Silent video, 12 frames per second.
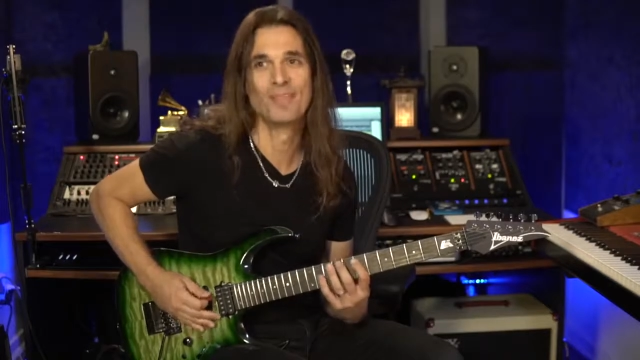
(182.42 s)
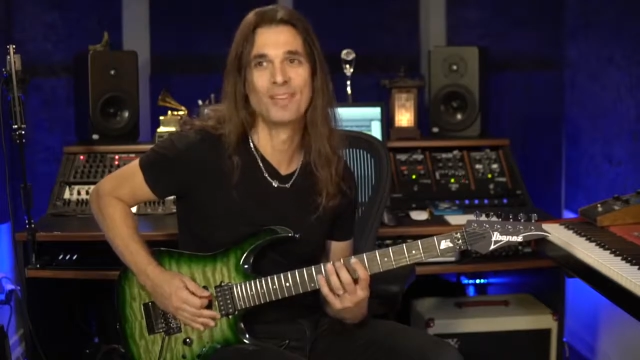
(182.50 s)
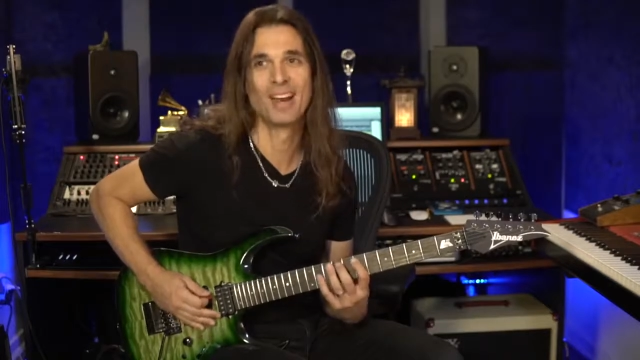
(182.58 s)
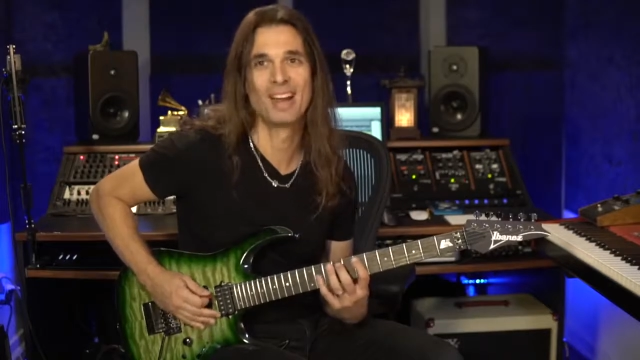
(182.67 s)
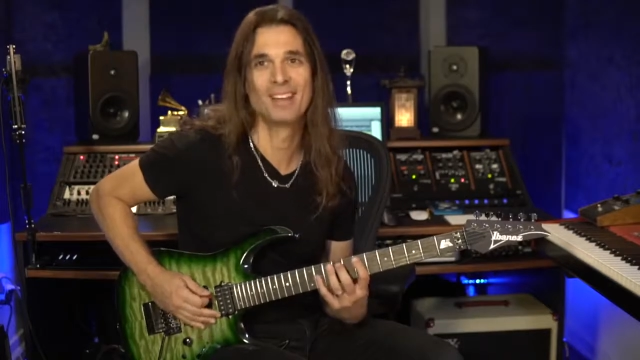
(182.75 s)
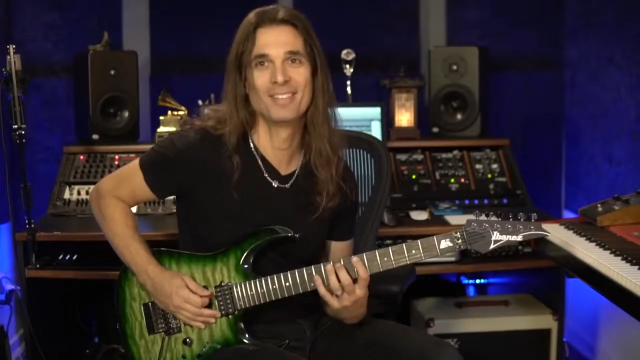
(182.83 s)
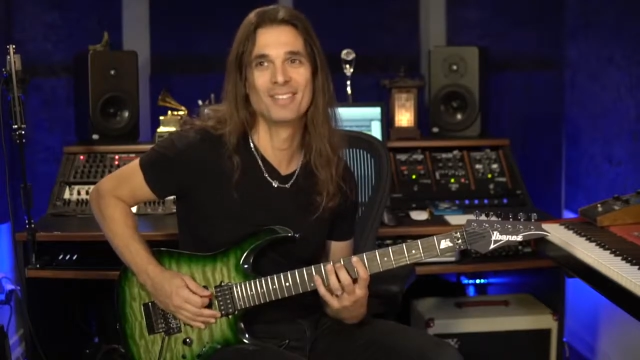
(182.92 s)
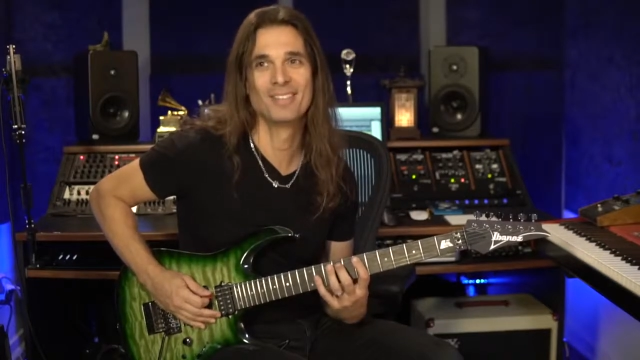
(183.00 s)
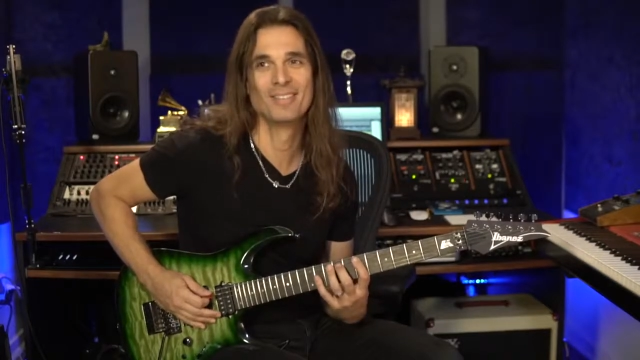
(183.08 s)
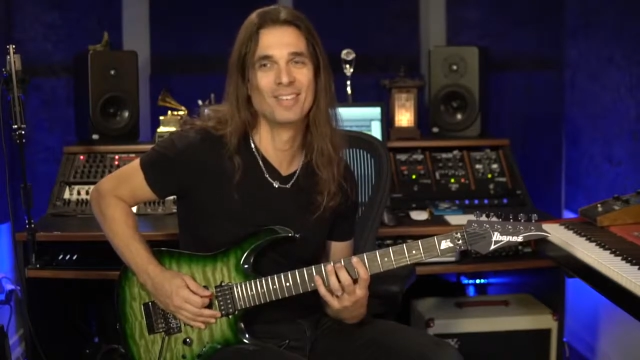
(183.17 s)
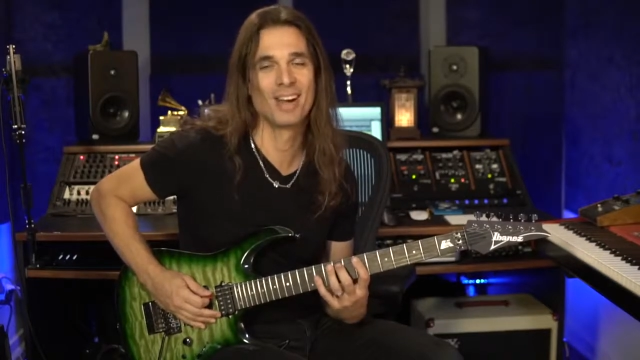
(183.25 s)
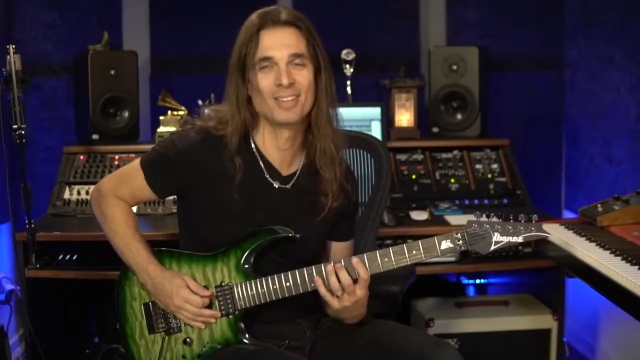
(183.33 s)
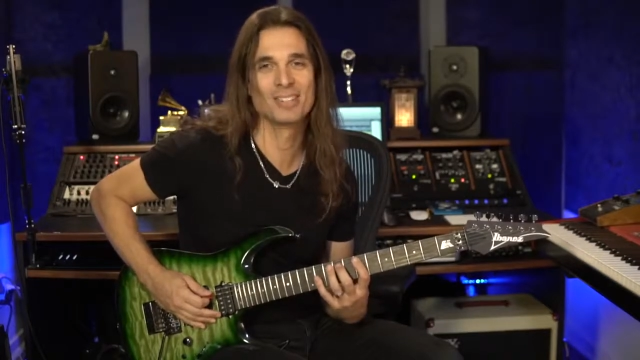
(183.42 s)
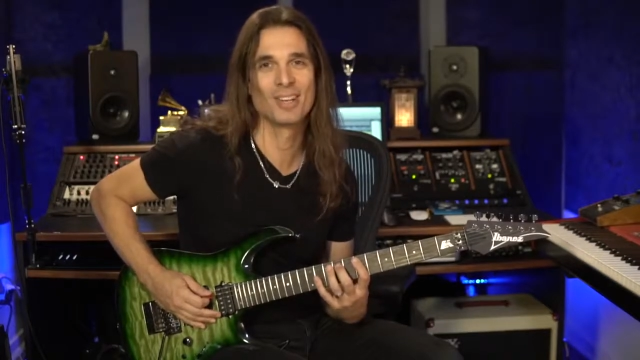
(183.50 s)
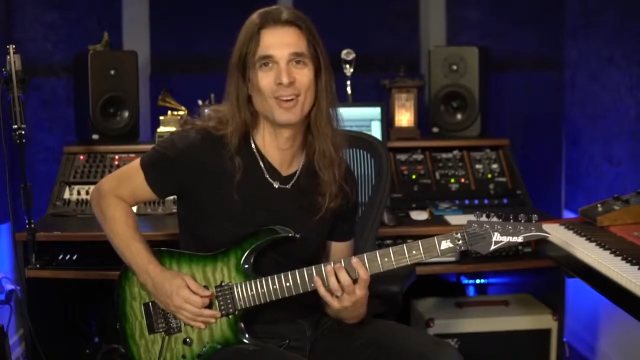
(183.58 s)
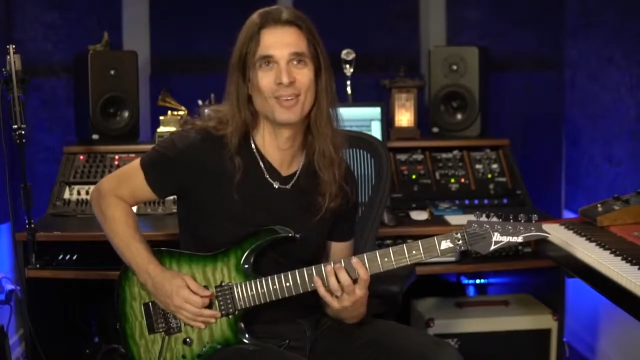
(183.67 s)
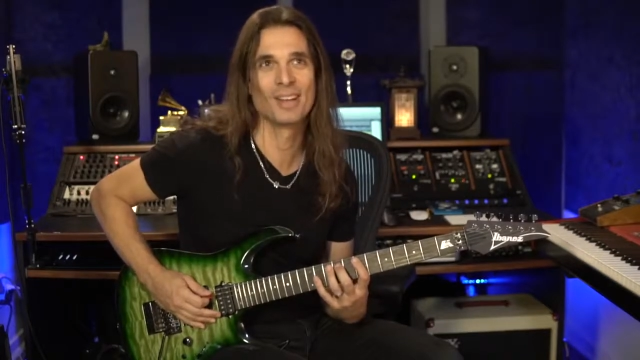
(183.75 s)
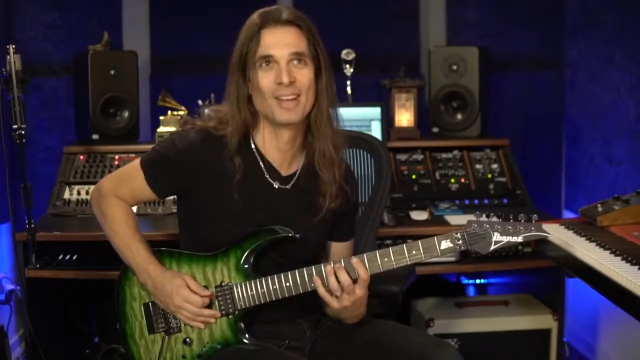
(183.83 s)
Right? Very
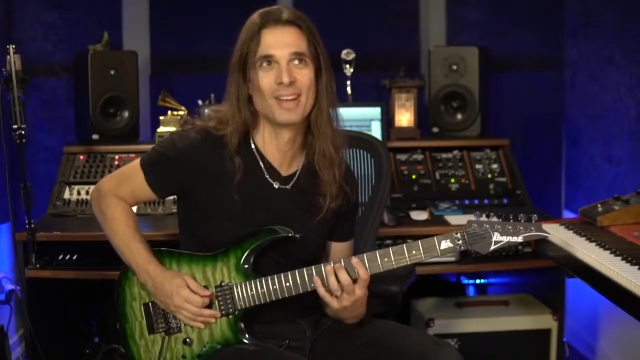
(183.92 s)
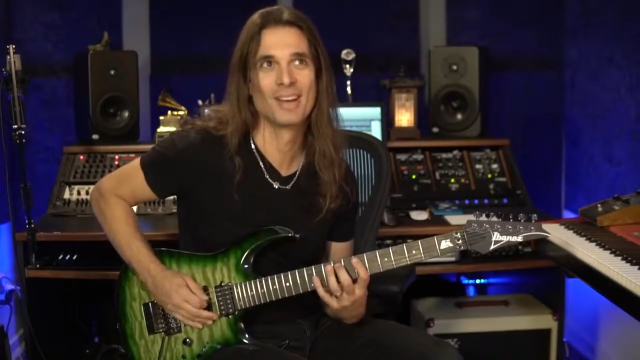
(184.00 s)
slowly.